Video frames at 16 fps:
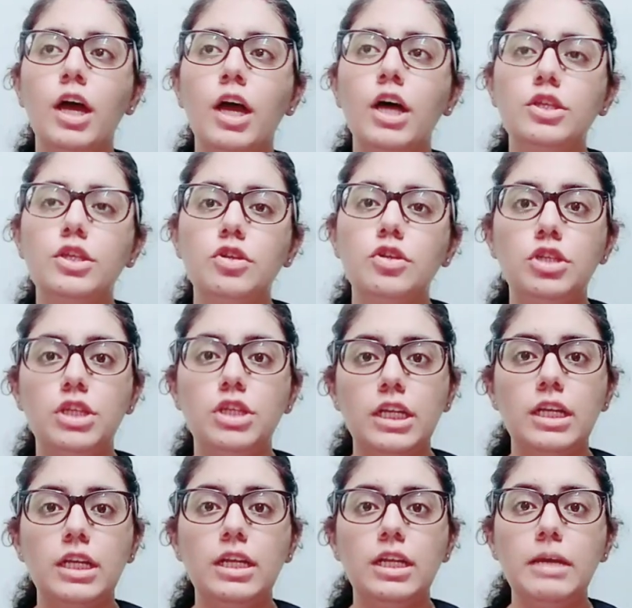So
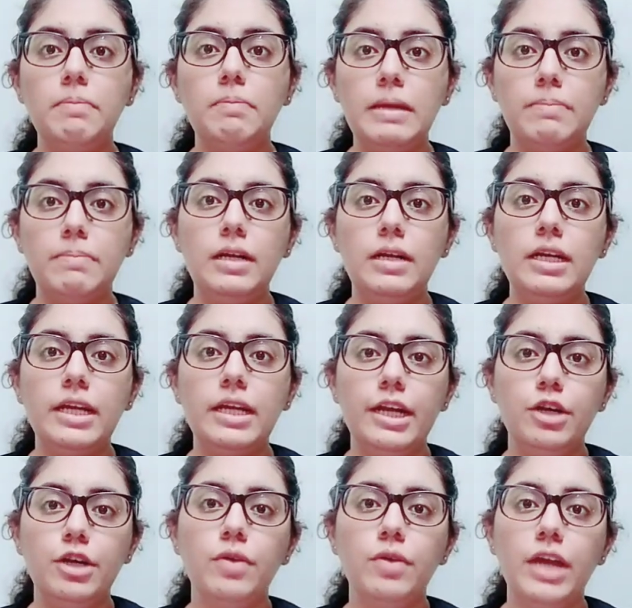generally people tend
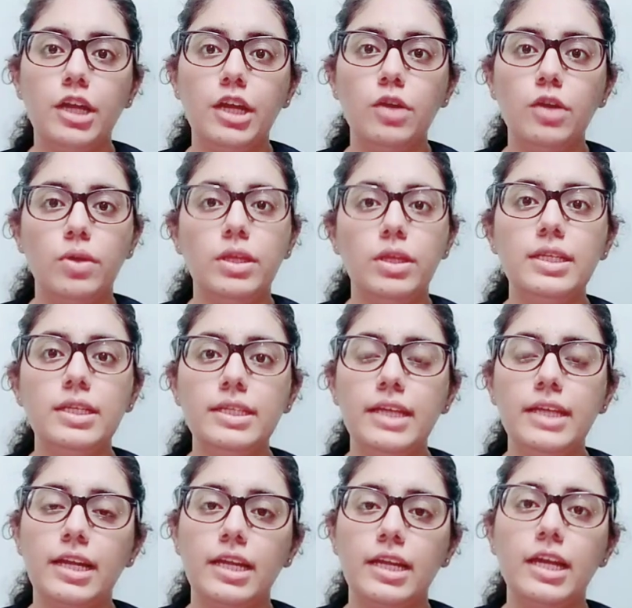to ignore this
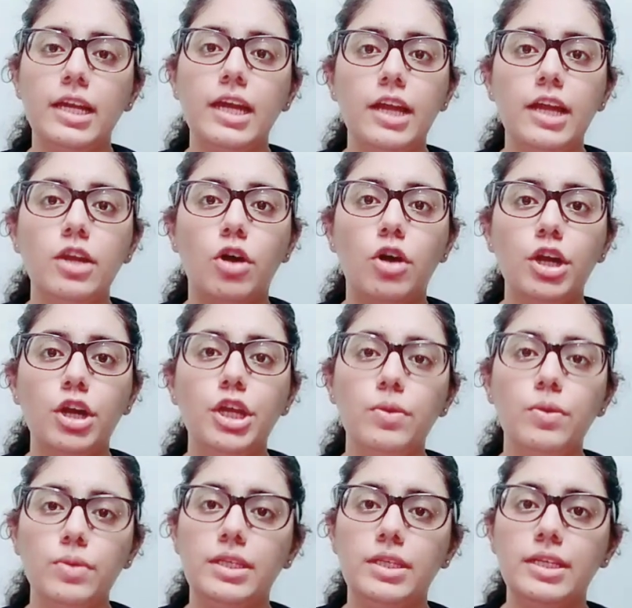technique and not use
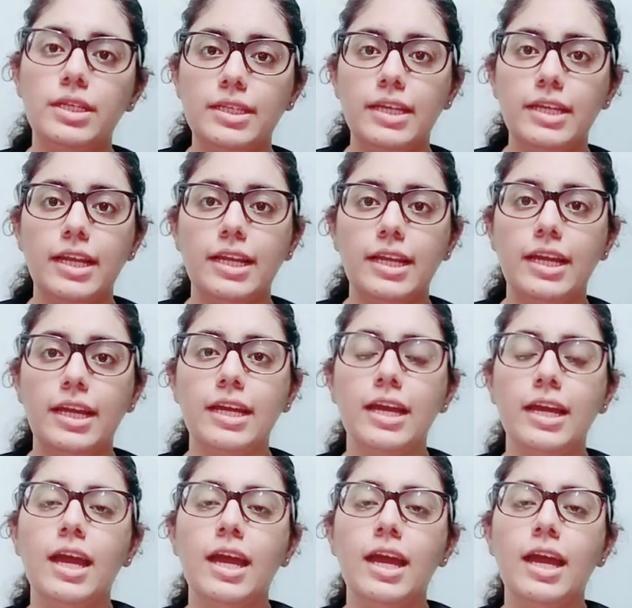this technique.